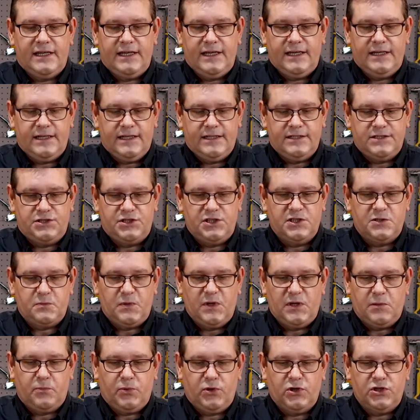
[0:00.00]
heat is just
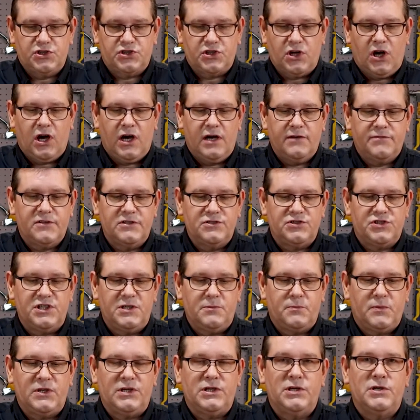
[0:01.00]
being pushed off the
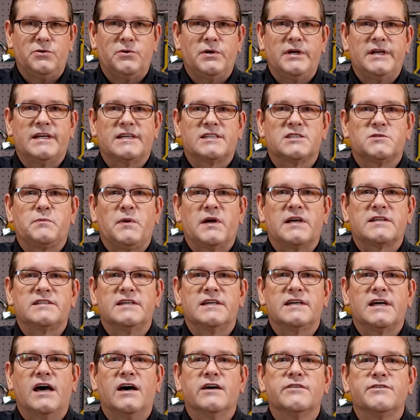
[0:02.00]
GPU and
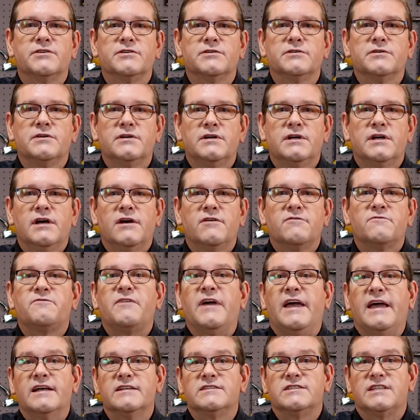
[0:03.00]
expecting other
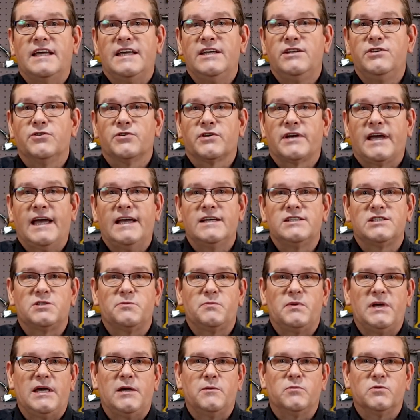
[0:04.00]
fans in your case
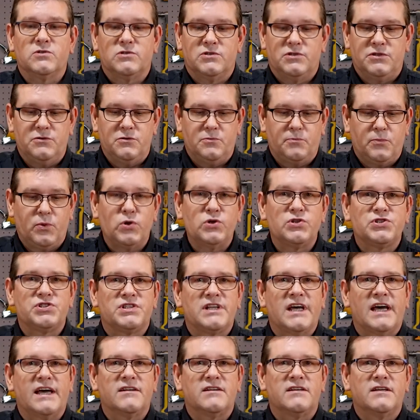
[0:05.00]
to be able to
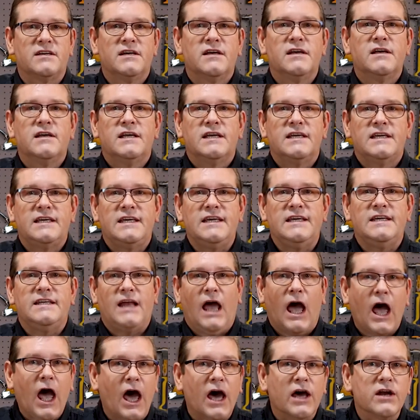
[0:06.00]
push that
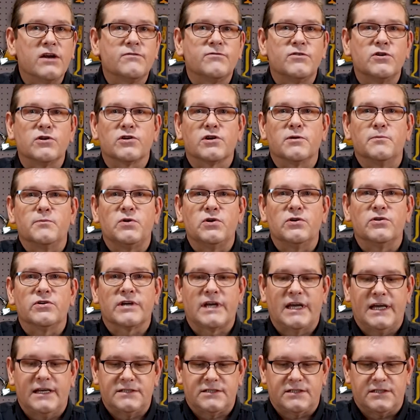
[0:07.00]
heat out of your computer
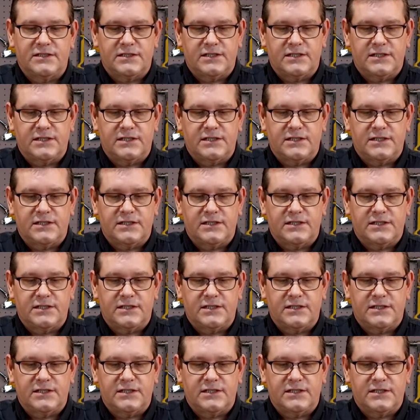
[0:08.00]
case